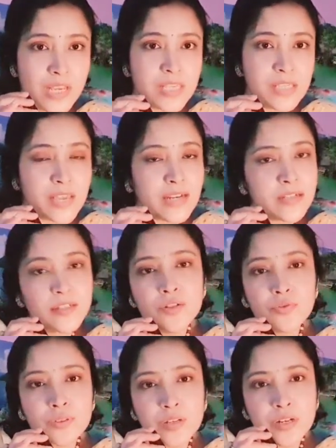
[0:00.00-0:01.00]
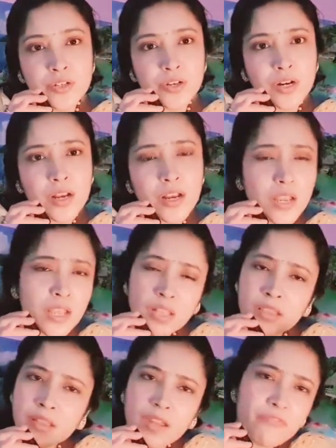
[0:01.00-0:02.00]
Saturn in Uttarashadha,
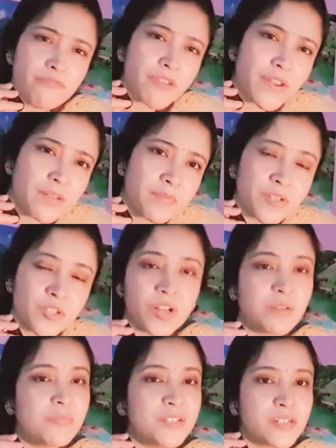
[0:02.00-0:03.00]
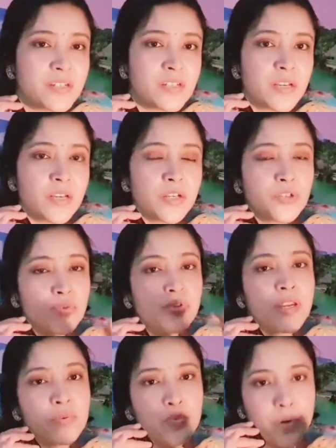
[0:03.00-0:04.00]
they are very much committed to
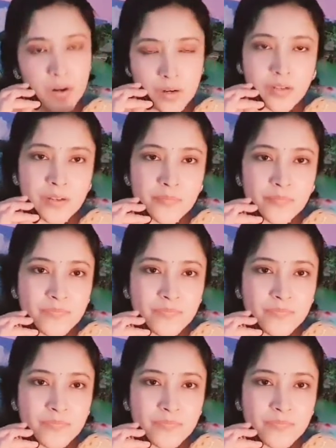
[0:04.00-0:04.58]
their work.